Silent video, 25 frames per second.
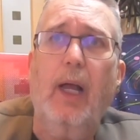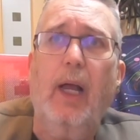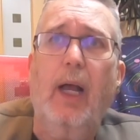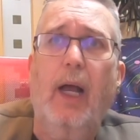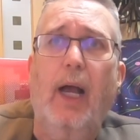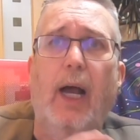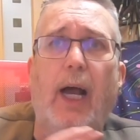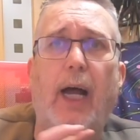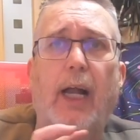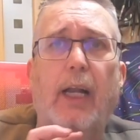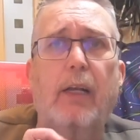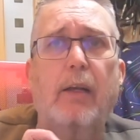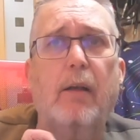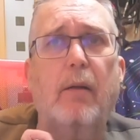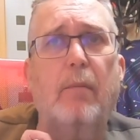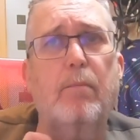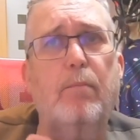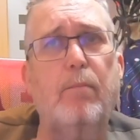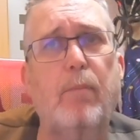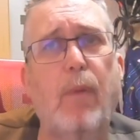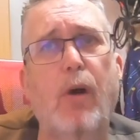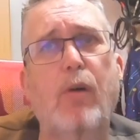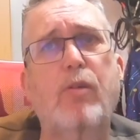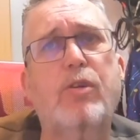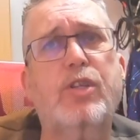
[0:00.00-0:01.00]
And
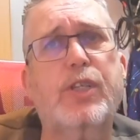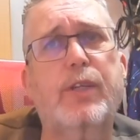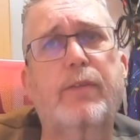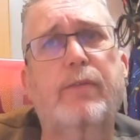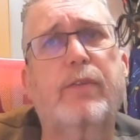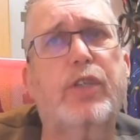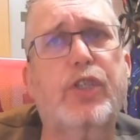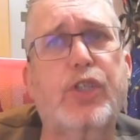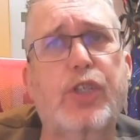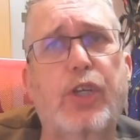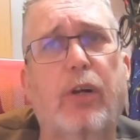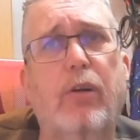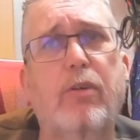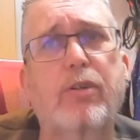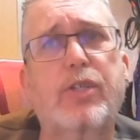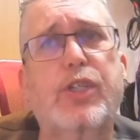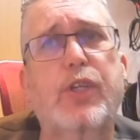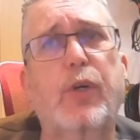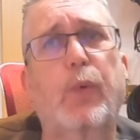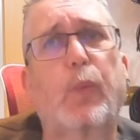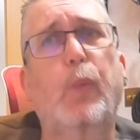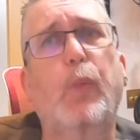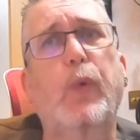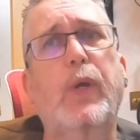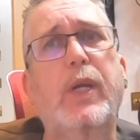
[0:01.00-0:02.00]
most of the shows
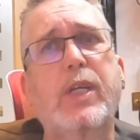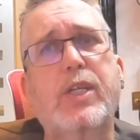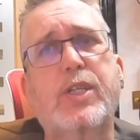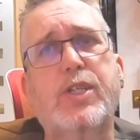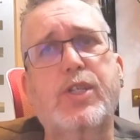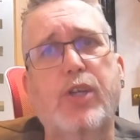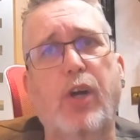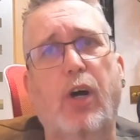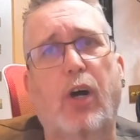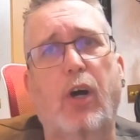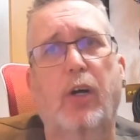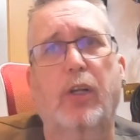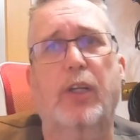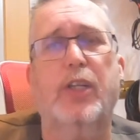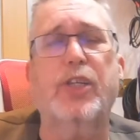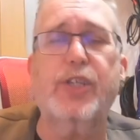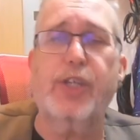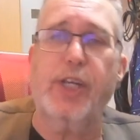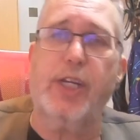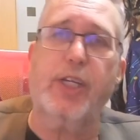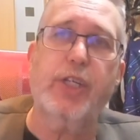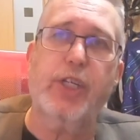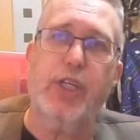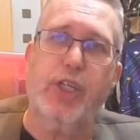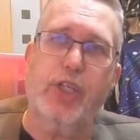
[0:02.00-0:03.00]
that we saw, the
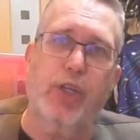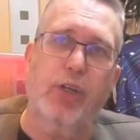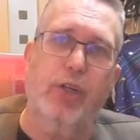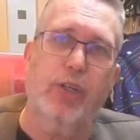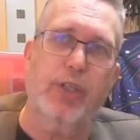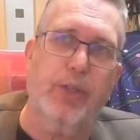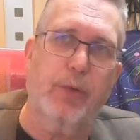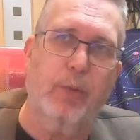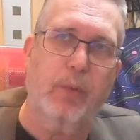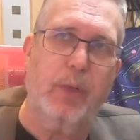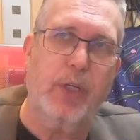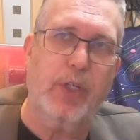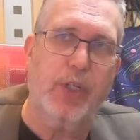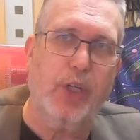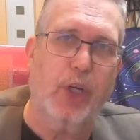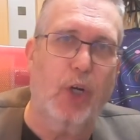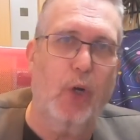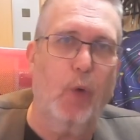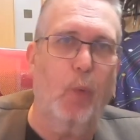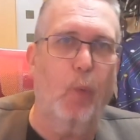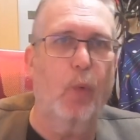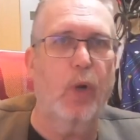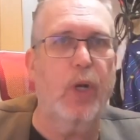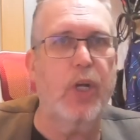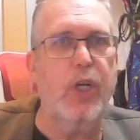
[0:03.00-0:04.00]
60 shows that we
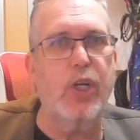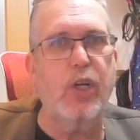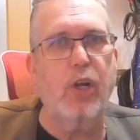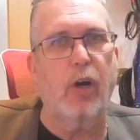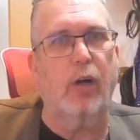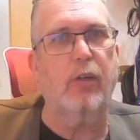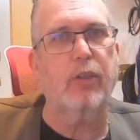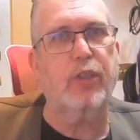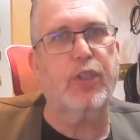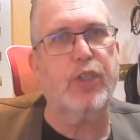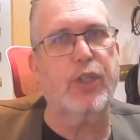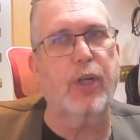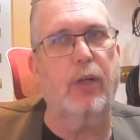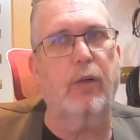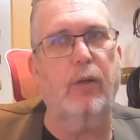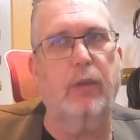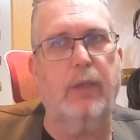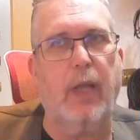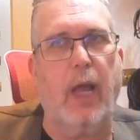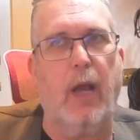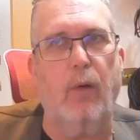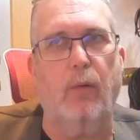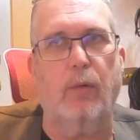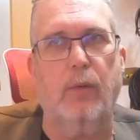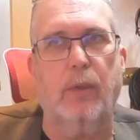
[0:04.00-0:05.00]
saw, were not
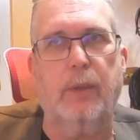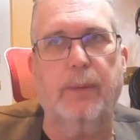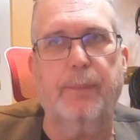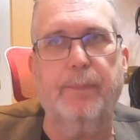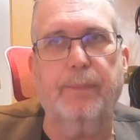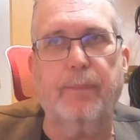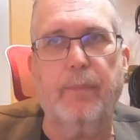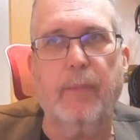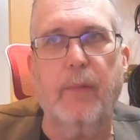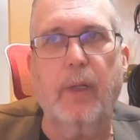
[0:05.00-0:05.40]
sold out.